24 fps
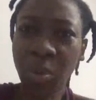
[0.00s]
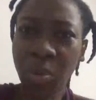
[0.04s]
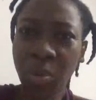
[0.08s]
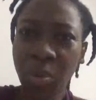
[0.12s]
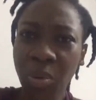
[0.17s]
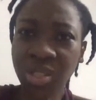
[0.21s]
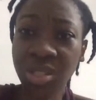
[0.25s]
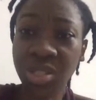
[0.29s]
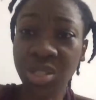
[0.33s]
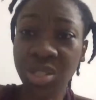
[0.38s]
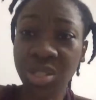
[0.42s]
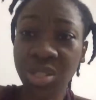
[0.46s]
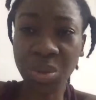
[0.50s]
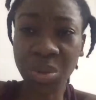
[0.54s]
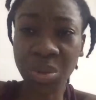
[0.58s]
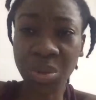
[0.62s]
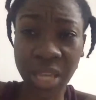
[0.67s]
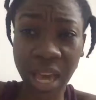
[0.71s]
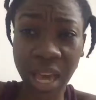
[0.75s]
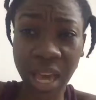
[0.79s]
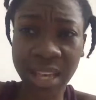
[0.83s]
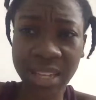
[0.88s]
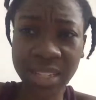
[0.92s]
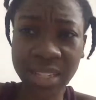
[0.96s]
were to
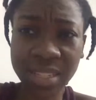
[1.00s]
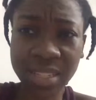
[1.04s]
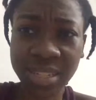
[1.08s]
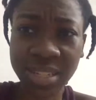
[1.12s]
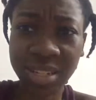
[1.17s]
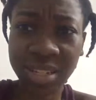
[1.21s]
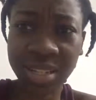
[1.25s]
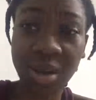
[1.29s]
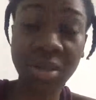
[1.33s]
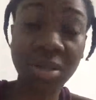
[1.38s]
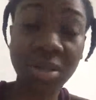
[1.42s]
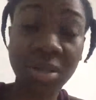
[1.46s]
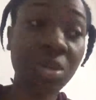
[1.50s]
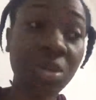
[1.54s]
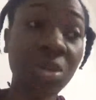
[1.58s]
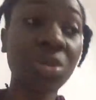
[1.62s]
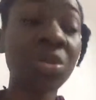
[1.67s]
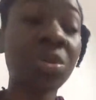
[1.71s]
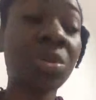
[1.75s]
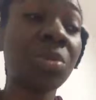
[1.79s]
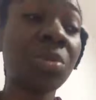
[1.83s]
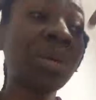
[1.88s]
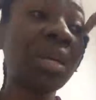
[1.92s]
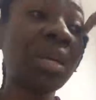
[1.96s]
do that
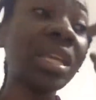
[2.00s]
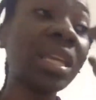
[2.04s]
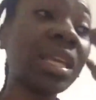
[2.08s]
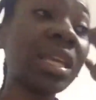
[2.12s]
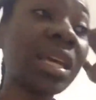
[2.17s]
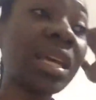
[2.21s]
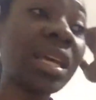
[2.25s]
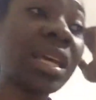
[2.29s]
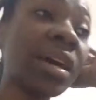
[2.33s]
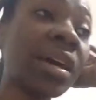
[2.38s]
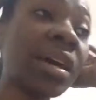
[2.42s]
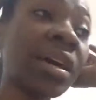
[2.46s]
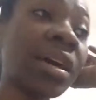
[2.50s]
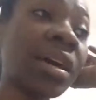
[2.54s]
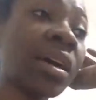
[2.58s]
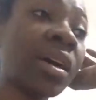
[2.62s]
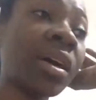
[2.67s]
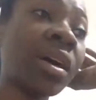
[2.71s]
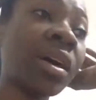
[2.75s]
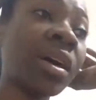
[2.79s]
on social media,